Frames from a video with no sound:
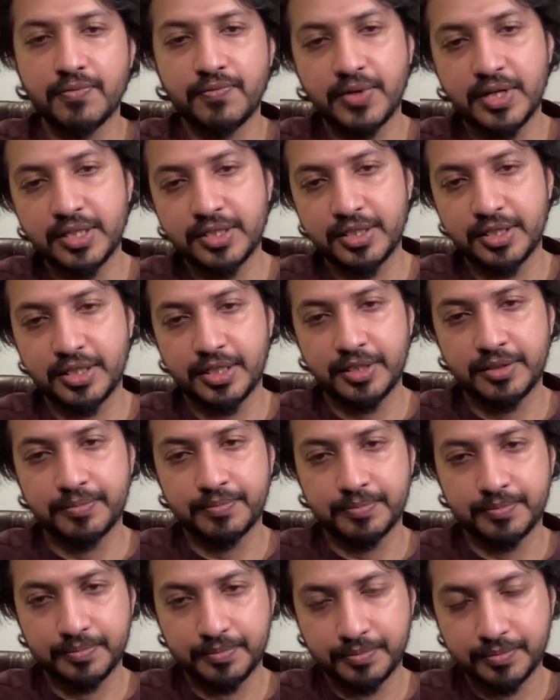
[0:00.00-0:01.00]
felicity.
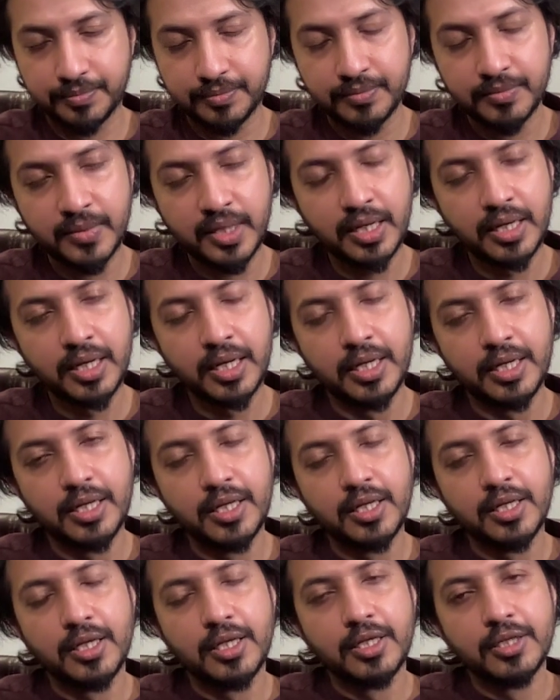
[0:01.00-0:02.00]

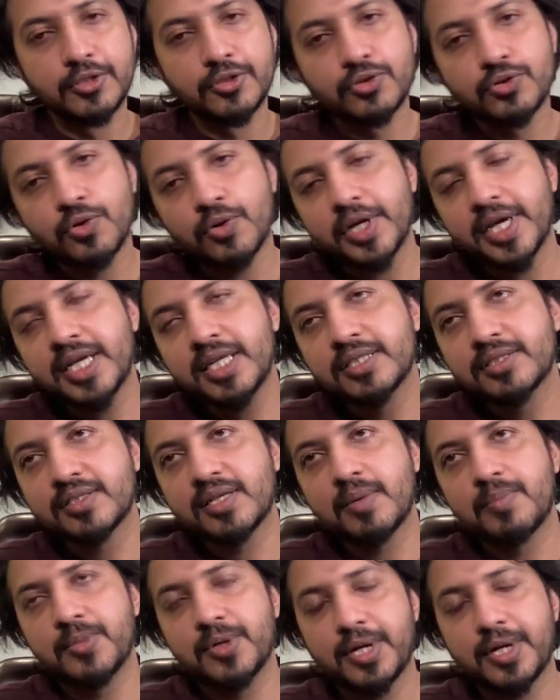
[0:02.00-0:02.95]
So, if